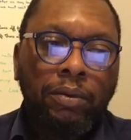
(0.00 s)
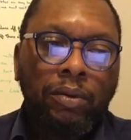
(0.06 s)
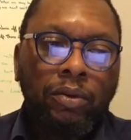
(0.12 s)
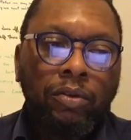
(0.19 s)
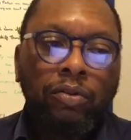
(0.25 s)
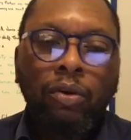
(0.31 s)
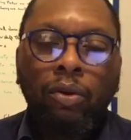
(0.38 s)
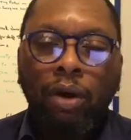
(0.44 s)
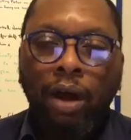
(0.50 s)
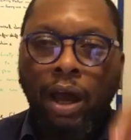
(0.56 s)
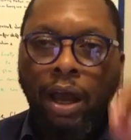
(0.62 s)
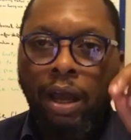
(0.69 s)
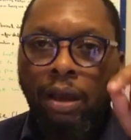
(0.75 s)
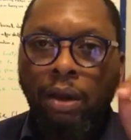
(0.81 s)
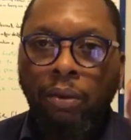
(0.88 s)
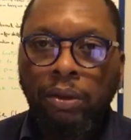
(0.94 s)
so
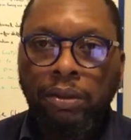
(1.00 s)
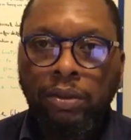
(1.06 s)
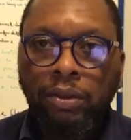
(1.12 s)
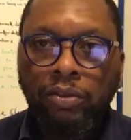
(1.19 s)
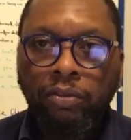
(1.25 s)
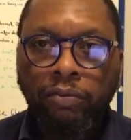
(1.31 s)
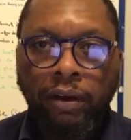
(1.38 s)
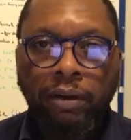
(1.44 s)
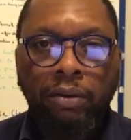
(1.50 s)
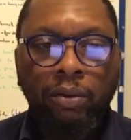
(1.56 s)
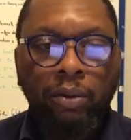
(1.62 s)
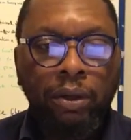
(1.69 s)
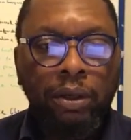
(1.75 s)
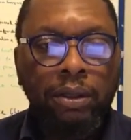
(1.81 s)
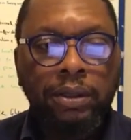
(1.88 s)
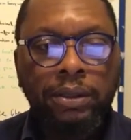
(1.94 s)
I, I wanted to very
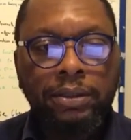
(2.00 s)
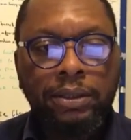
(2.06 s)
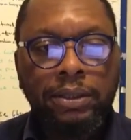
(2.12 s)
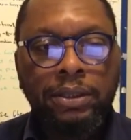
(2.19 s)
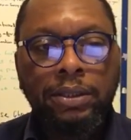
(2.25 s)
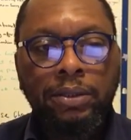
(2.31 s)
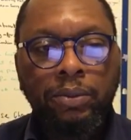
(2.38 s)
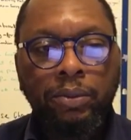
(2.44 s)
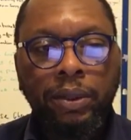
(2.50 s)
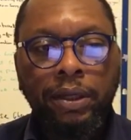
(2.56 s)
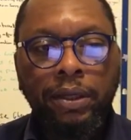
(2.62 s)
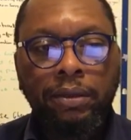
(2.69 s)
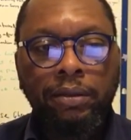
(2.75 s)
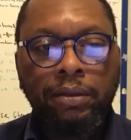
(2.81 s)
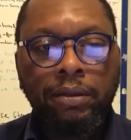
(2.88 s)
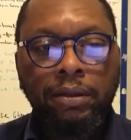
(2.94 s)
quickly deal
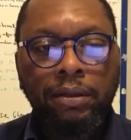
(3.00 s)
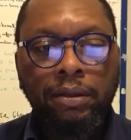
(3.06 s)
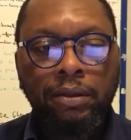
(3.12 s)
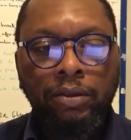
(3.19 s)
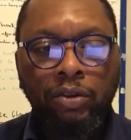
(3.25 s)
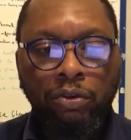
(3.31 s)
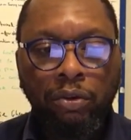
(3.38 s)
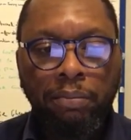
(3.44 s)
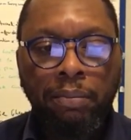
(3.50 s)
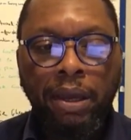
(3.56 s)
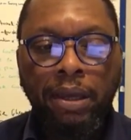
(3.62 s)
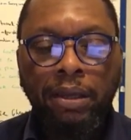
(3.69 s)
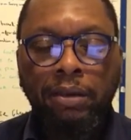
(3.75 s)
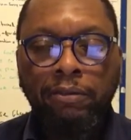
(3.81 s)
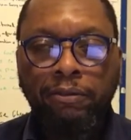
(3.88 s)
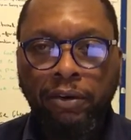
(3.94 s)
with the
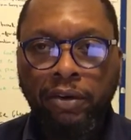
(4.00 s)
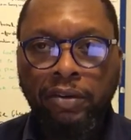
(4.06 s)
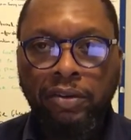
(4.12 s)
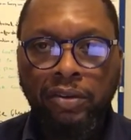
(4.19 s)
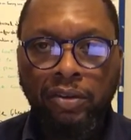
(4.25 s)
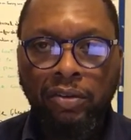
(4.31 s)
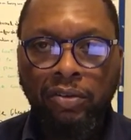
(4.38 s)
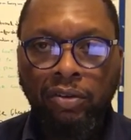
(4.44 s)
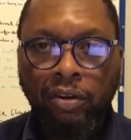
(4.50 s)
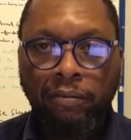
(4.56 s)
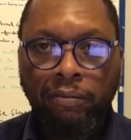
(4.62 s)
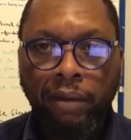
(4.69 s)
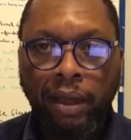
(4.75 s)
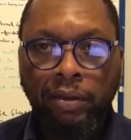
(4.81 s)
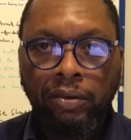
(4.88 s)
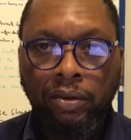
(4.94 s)
remaining verses of
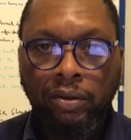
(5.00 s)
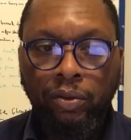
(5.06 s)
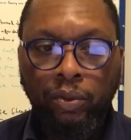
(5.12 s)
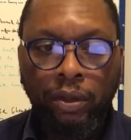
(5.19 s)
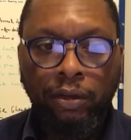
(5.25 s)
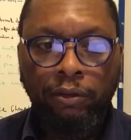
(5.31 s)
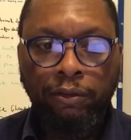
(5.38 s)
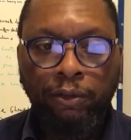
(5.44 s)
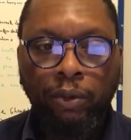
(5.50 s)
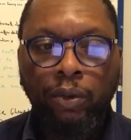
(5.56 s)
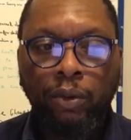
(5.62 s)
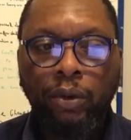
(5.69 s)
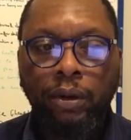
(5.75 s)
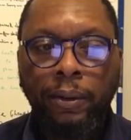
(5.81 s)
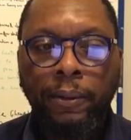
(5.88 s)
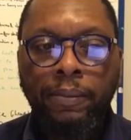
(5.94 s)
Matthew
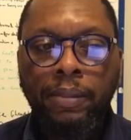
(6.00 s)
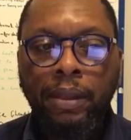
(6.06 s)
24.